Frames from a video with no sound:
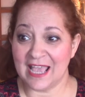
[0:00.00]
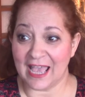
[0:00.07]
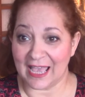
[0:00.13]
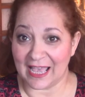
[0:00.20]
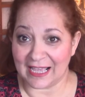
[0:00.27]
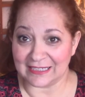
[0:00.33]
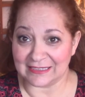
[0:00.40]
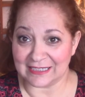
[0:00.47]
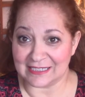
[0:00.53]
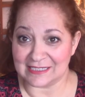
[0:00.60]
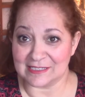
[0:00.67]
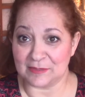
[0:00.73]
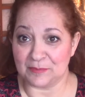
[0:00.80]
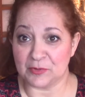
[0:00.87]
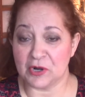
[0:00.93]
And it's
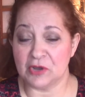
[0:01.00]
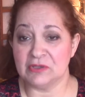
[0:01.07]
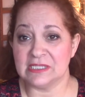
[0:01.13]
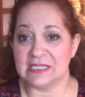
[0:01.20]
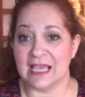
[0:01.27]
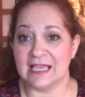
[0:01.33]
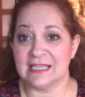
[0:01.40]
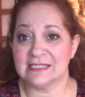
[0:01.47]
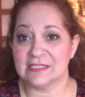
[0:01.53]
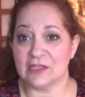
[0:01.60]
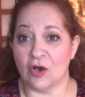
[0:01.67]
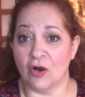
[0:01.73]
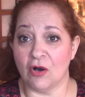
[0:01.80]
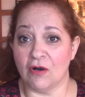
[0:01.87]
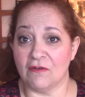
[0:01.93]
the process
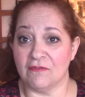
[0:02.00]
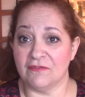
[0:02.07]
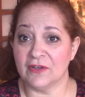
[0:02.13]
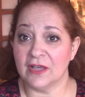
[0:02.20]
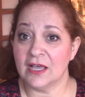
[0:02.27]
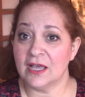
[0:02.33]
of